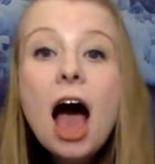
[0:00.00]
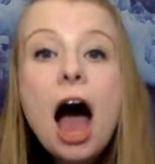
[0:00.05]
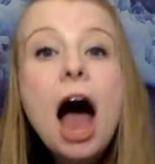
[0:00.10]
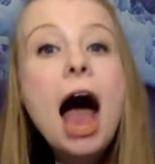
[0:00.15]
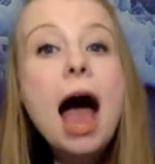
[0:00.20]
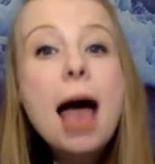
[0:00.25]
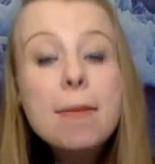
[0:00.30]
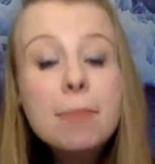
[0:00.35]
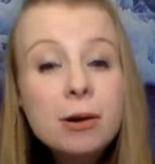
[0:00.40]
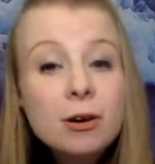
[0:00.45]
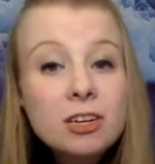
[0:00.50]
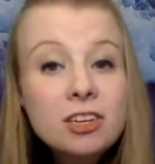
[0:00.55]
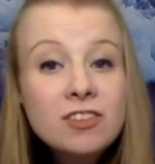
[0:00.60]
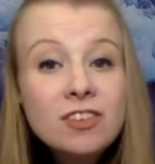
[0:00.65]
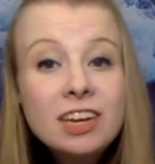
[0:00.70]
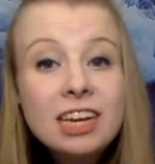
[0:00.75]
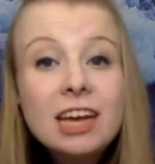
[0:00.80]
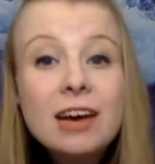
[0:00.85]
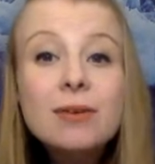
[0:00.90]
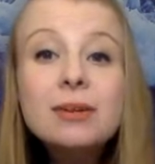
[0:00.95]
I post
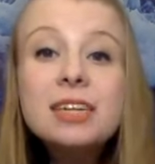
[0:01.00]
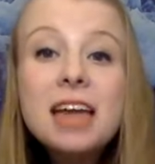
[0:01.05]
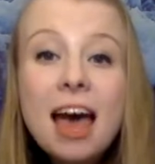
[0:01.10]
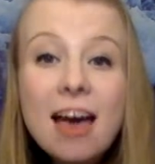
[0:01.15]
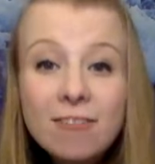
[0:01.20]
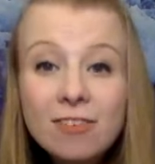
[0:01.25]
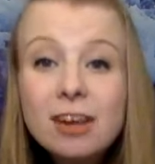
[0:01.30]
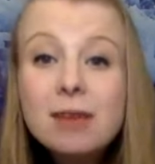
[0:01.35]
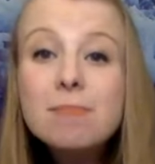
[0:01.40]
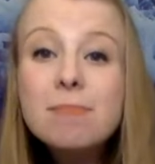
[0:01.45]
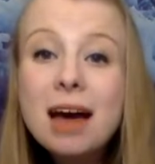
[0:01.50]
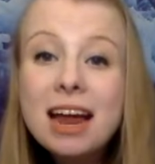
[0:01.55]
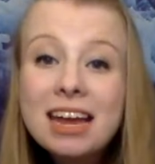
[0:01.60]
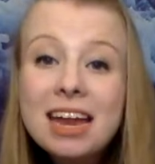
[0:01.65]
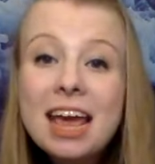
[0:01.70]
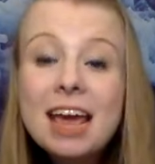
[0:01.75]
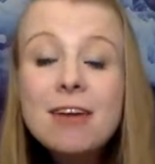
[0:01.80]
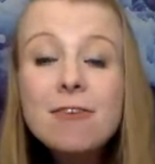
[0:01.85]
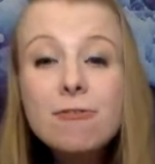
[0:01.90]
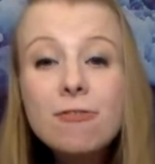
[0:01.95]
videos every
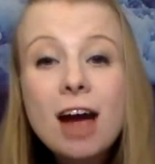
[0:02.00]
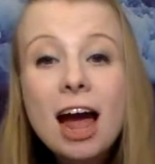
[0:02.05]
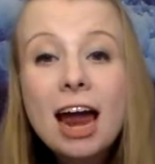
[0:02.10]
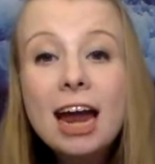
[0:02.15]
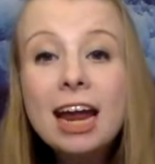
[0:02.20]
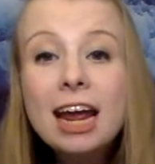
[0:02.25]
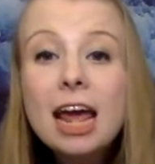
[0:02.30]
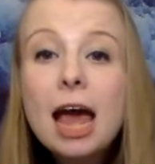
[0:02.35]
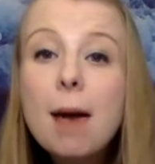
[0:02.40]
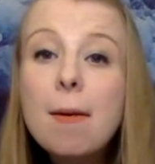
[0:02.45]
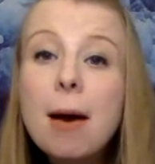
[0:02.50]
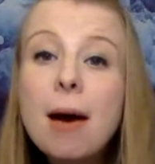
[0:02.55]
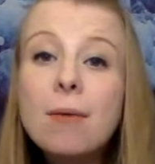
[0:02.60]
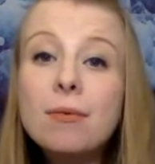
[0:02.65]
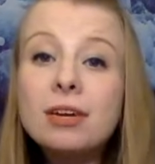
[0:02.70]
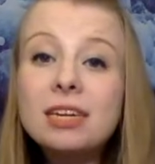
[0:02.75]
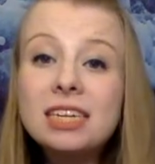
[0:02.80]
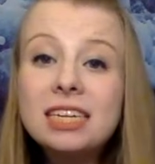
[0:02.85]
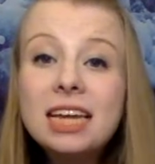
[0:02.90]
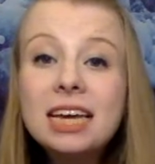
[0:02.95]
Monday and Friday
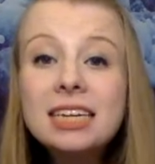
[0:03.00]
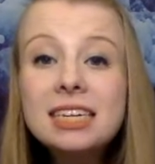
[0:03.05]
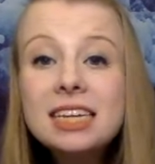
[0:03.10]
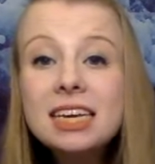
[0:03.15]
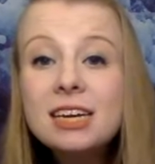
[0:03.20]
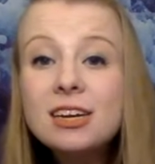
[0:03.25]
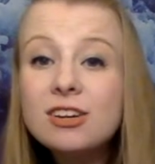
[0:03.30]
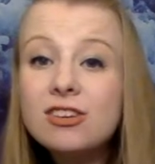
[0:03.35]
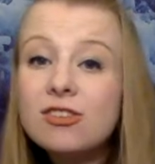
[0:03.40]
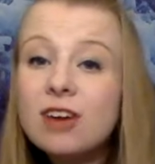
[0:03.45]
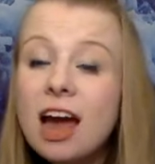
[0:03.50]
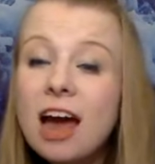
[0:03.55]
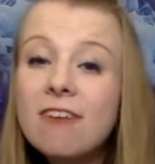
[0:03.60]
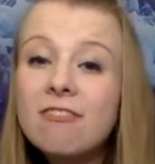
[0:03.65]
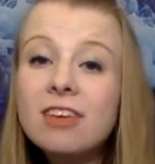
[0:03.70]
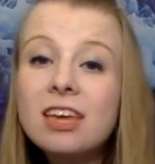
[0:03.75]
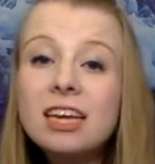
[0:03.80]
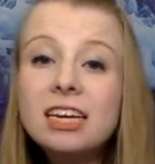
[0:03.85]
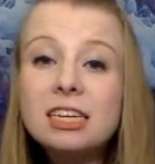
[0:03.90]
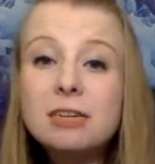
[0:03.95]
about dyslexia,
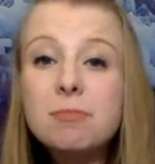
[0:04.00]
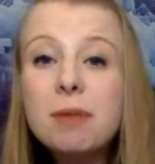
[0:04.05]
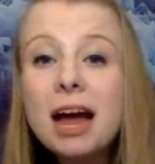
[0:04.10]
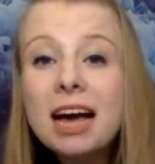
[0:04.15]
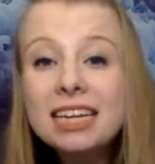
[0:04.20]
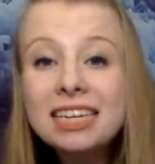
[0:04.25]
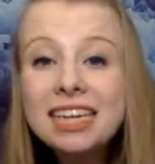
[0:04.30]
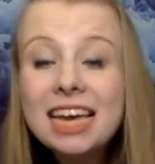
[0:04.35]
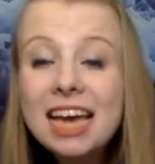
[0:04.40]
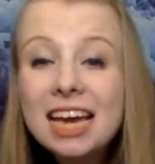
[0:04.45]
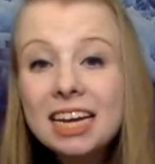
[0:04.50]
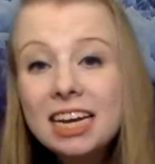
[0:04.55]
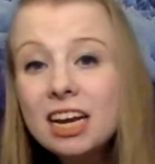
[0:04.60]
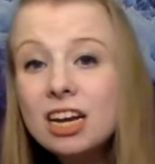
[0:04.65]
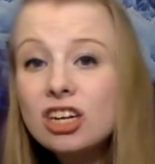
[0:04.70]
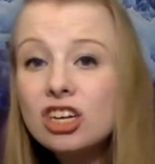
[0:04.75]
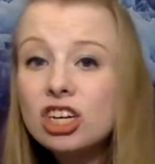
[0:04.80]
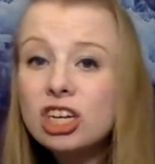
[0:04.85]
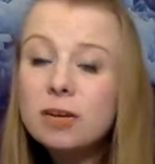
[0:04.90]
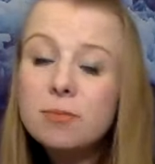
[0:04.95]
dysgraphia, dyspraxia,
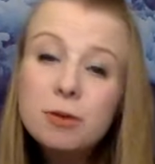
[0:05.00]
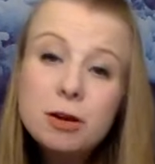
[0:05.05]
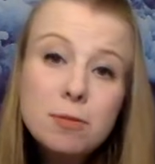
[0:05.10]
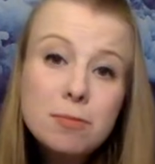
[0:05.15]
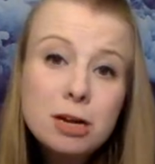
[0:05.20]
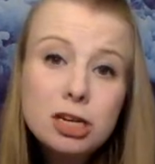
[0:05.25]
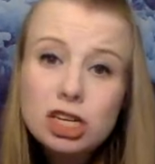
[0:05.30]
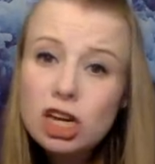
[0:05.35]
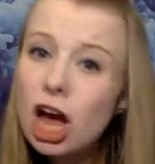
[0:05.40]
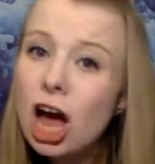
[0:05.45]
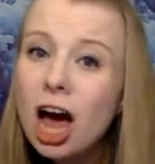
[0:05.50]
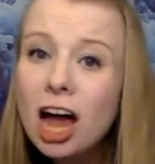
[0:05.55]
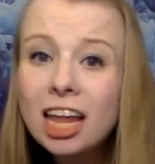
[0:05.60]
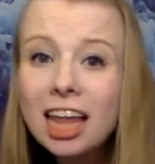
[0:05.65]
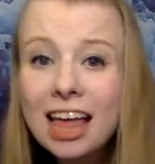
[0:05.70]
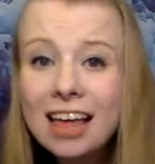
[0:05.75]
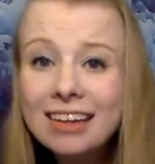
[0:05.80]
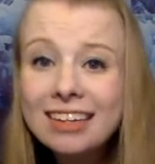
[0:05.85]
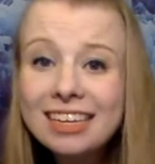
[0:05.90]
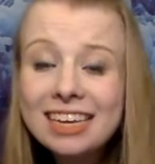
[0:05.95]
ADHD, pretty much all
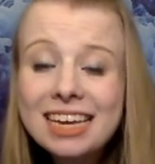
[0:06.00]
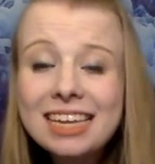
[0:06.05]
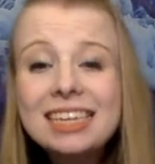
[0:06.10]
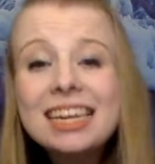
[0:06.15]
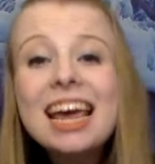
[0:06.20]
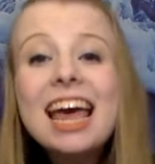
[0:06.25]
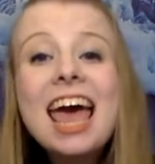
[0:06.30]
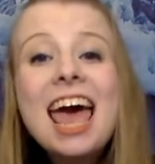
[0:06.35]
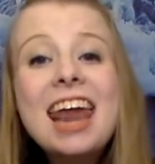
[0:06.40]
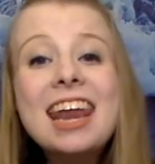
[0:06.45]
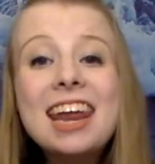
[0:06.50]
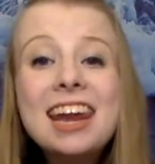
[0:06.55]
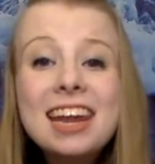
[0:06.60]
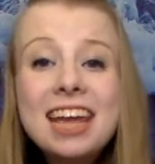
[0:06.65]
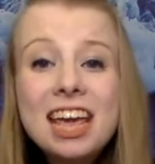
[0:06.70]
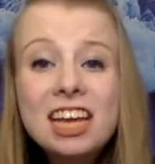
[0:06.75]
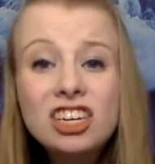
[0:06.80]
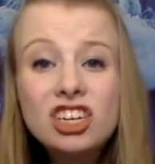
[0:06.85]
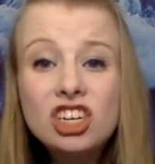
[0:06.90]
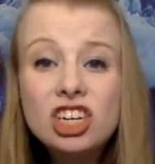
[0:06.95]
LDs and
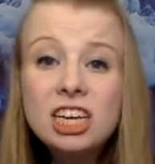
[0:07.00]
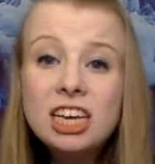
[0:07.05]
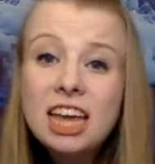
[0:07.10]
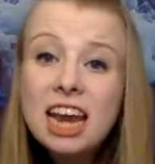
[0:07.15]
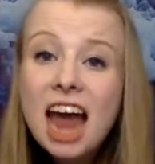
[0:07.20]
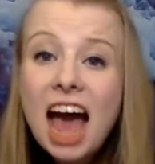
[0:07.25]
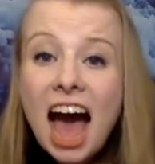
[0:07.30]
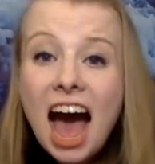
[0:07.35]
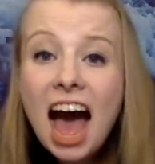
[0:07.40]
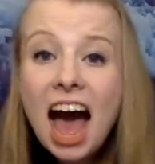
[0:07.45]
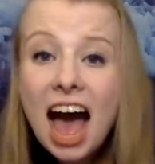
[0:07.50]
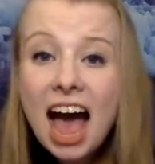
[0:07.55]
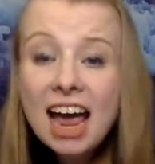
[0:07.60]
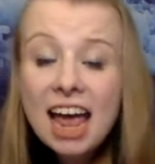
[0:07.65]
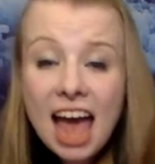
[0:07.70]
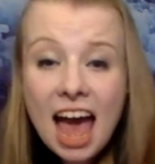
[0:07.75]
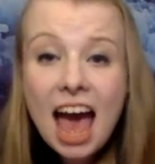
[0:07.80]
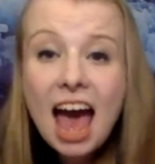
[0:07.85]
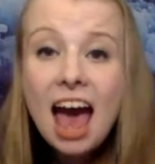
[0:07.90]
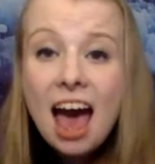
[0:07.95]
ADHD. And I
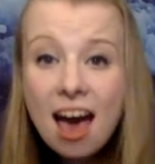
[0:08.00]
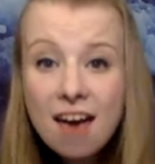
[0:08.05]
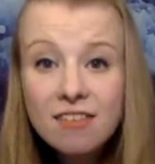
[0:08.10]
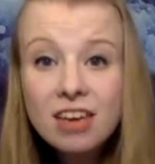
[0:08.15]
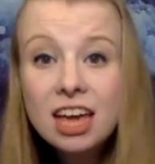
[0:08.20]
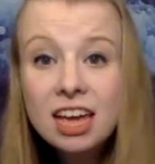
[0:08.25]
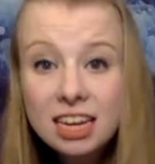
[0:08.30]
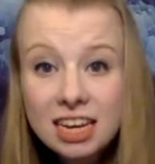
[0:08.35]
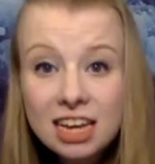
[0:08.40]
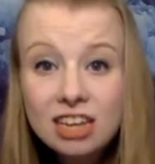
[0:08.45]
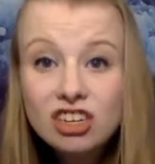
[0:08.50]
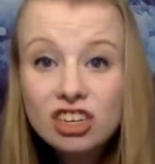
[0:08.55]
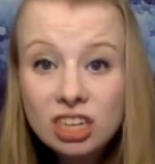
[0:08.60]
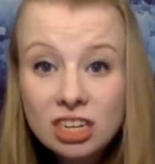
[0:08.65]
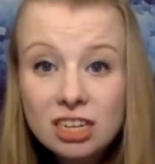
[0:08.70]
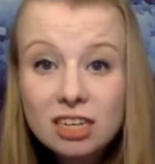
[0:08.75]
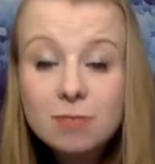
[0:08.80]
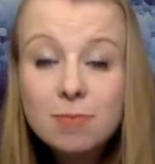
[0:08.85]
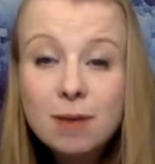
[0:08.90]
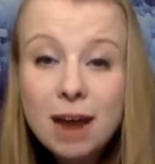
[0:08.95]
have ADHD,
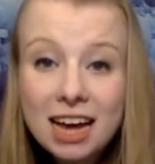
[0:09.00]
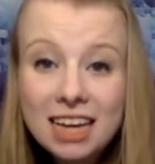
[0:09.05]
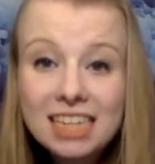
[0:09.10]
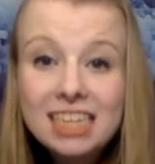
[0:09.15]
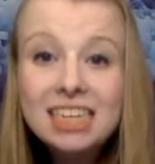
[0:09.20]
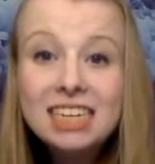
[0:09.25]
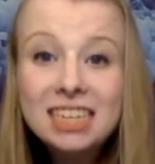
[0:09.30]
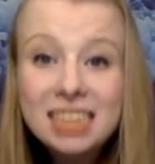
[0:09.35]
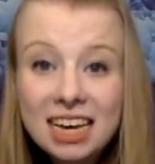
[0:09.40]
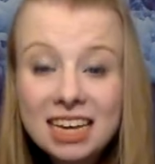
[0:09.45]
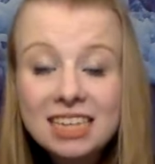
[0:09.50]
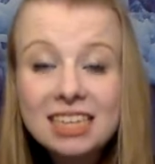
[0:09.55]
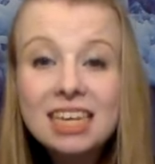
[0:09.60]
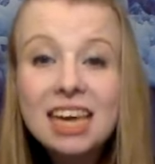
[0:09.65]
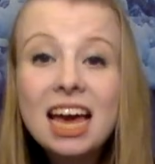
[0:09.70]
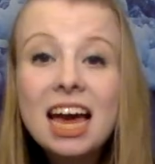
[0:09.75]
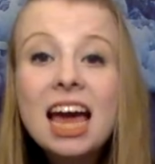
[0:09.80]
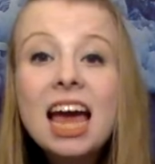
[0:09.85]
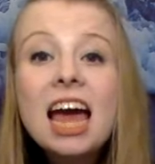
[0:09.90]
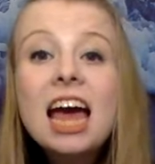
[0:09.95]
dyspraxia,
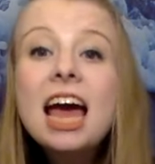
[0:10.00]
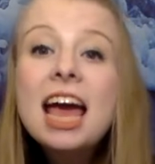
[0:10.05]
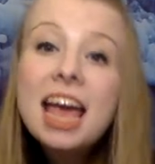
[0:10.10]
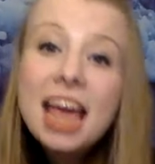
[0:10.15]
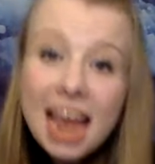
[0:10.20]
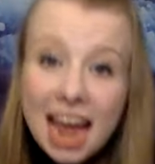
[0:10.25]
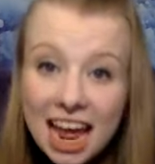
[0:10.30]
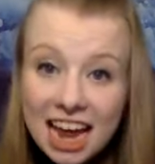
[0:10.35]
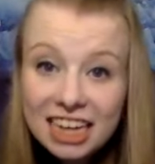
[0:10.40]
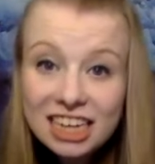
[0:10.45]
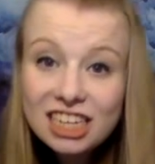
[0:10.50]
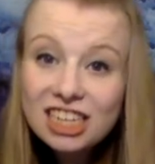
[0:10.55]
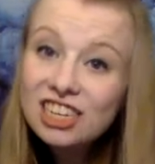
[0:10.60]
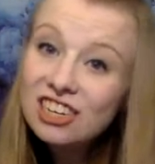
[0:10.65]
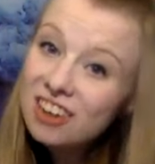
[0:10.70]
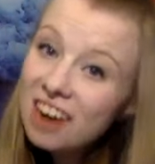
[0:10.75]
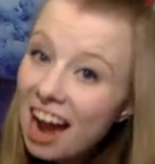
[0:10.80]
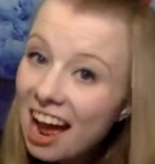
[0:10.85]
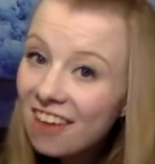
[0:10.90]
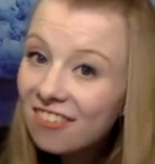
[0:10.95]
dyslexia, and
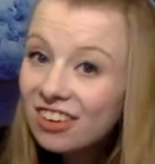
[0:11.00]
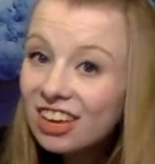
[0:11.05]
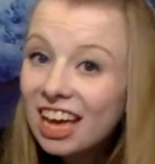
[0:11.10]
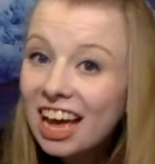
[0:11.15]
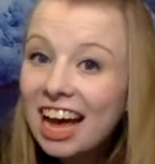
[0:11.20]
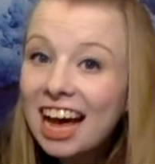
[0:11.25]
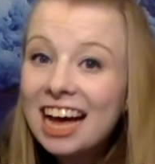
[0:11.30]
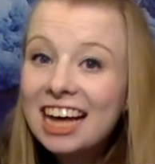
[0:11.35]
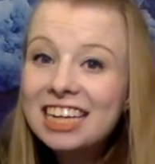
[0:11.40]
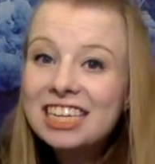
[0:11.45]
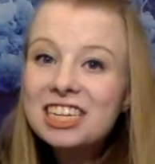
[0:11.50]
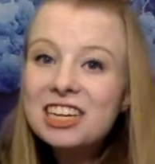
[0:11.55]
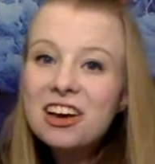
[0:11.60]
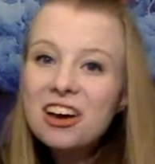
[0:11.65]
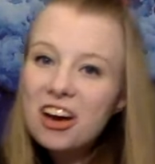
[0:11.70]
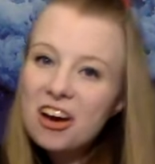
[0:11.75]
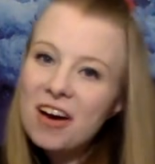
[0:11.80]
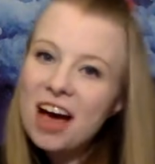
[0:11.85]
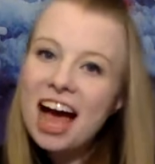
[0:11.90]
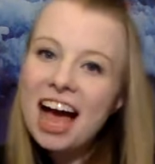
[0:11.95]
dysgraphia. So
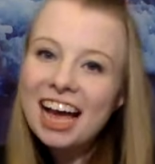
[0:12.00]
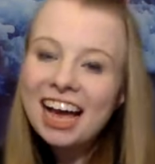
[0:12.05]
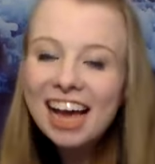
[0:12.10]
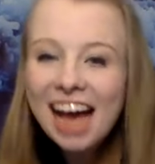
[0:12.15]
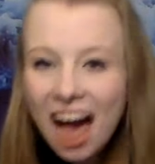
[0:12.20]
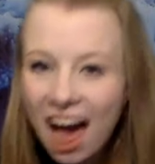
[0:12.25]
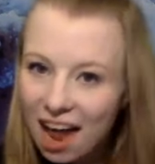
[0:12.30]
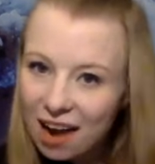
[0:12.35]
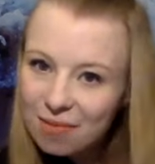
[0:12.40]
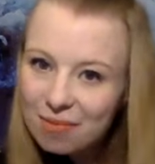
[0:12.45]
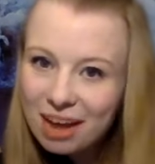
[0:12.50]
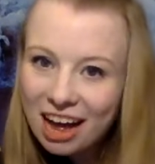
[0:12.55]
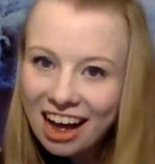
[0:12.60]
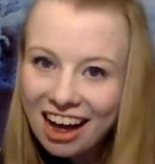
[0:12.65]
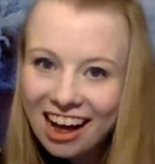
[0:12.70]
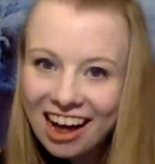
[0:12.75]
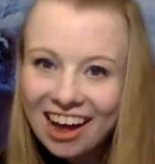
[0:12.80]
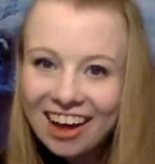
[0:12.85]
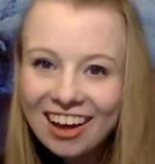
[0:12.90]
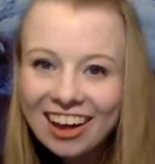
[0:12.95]
I got them
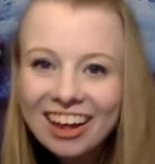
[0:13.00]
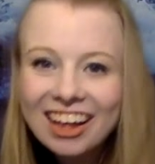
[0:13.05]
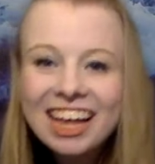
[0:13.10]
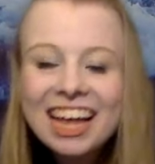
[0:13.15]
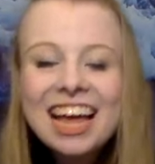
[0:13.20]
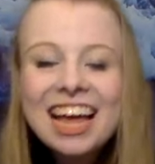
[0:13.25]
all.